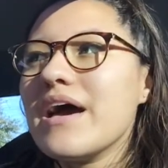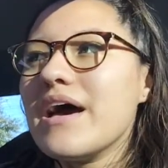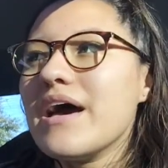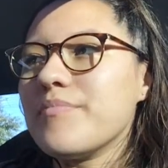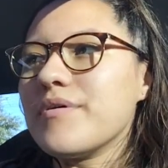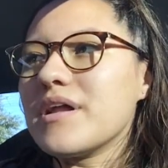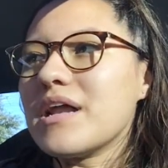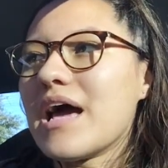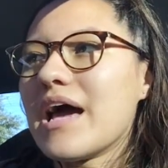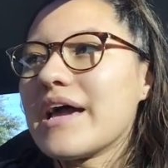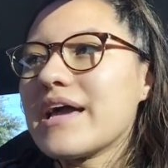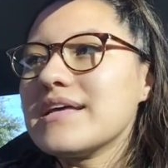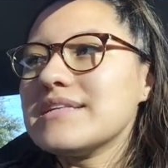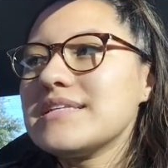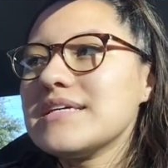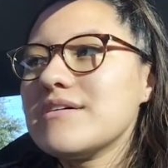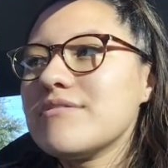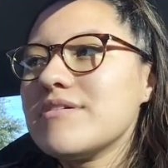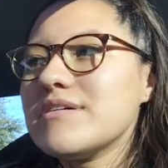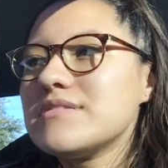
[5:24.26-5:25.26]
But I guess
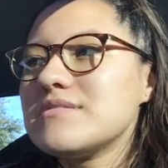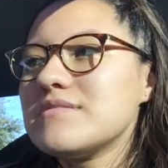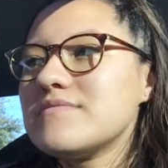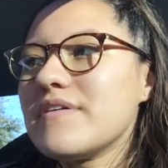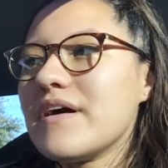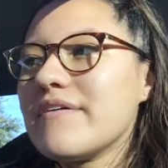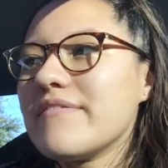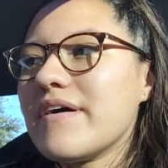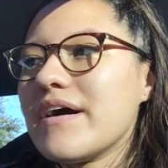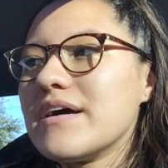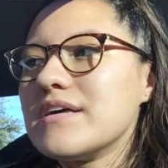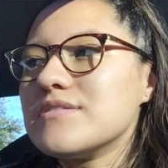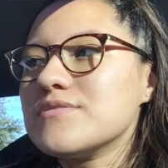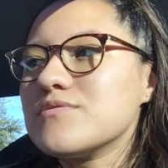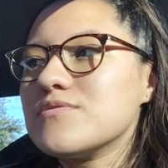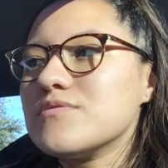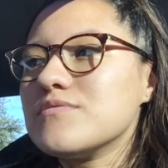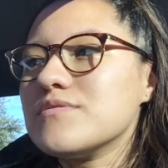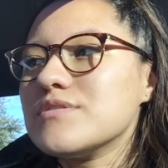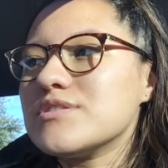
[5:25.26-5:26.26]
how I'd survive high
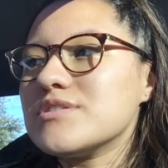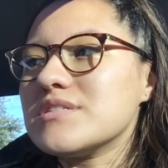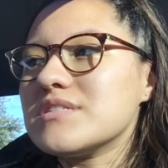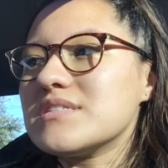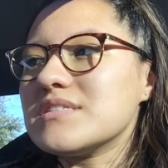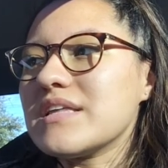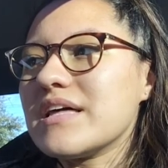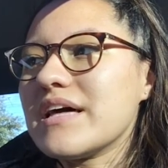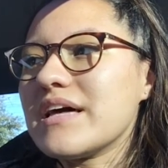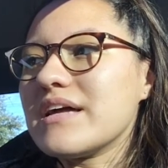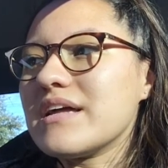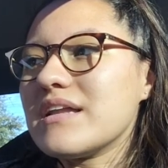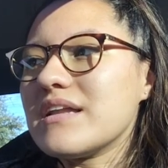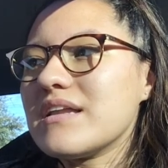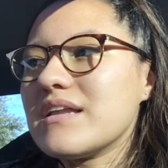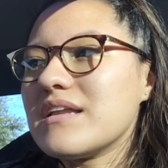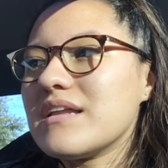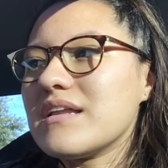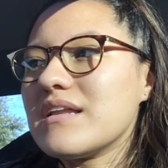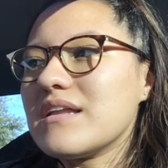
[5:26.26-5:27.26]
school was just that
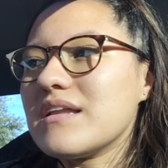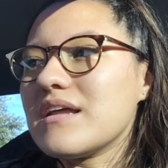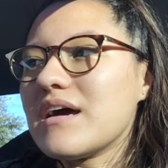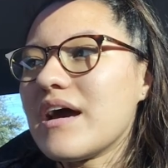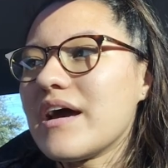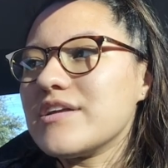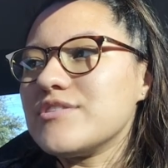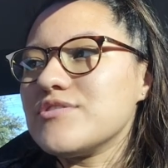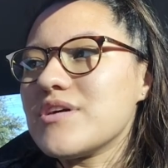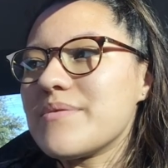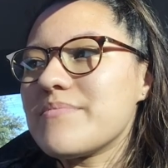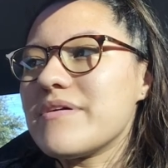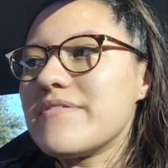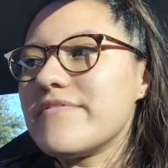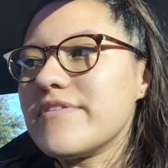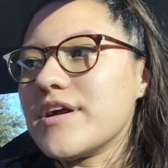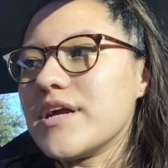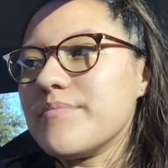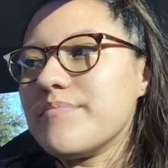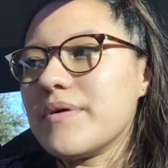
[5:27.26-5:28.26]
I try my
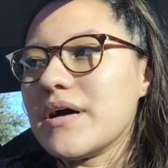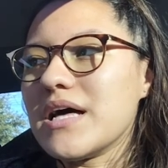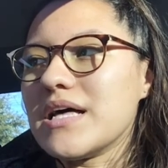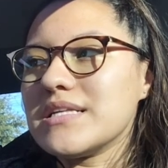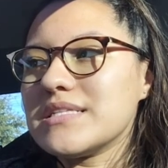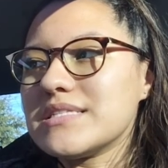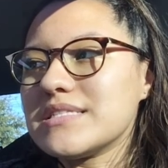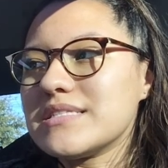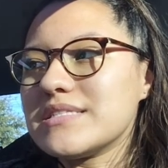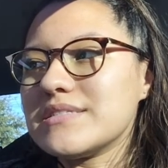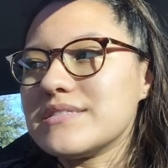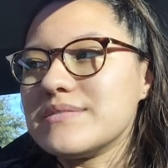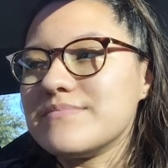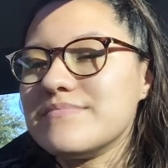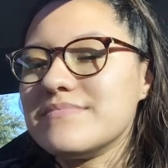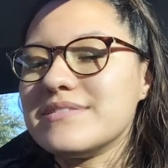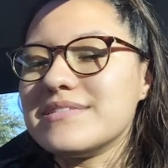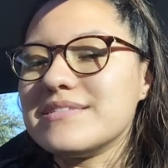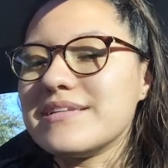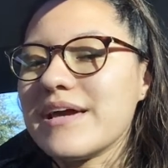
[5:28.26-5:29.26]
very best to
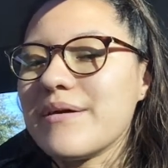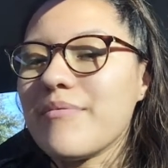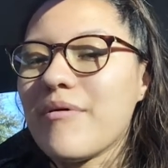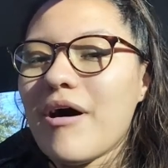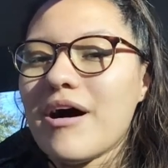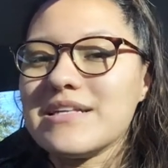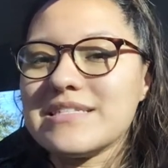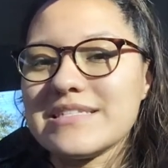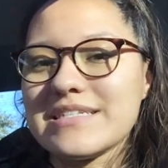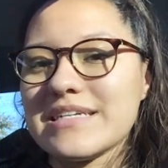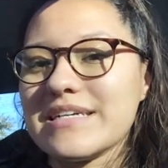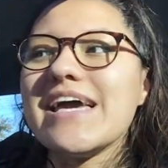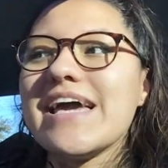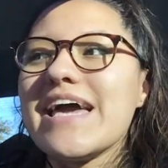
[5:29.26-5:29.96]
stay positive.